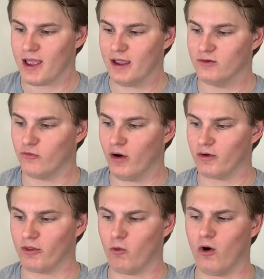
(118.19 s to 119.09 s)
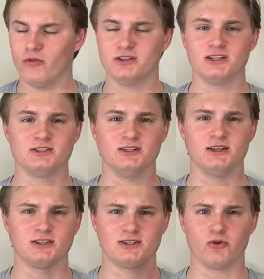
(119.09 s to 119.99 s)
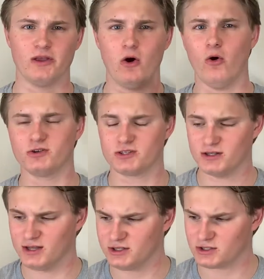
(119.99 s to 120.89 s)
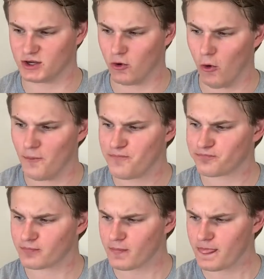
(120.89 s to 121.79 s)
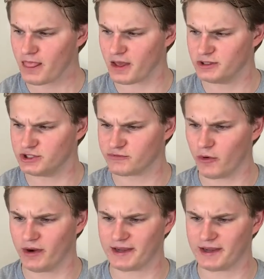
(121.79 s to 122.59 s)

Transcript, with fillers: And finally, while this isn't necessarily all statistical, it just felt